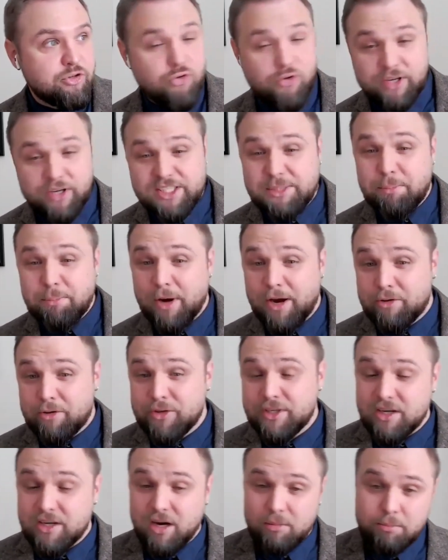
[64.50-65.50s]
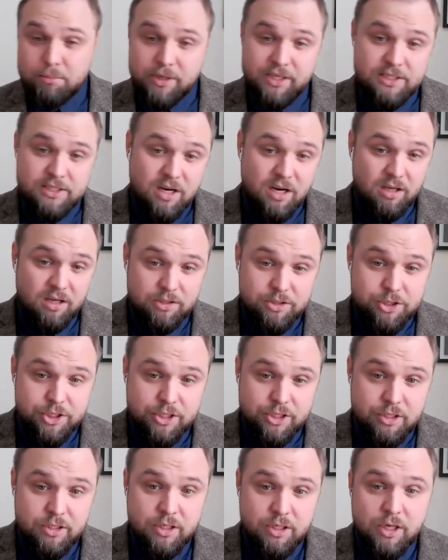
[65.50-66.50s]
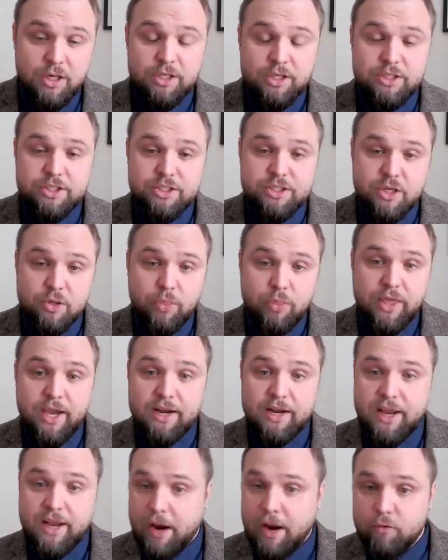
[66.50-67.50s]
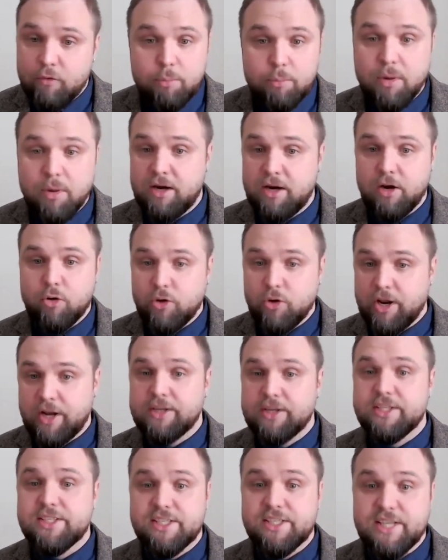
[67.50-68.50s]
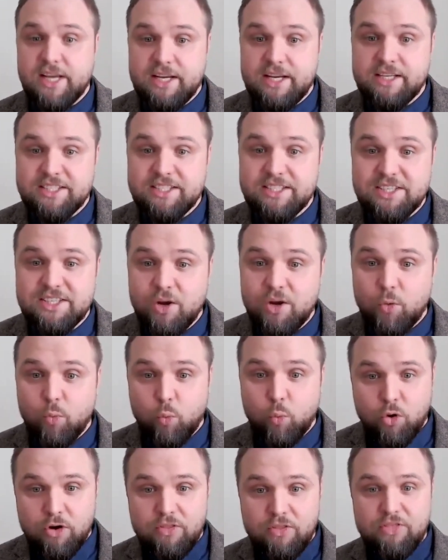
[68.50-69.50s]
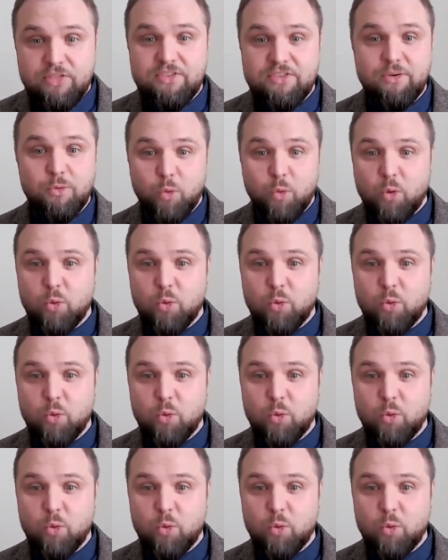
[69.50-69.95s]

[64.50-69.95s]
transparent company's culture so that everybody could understand what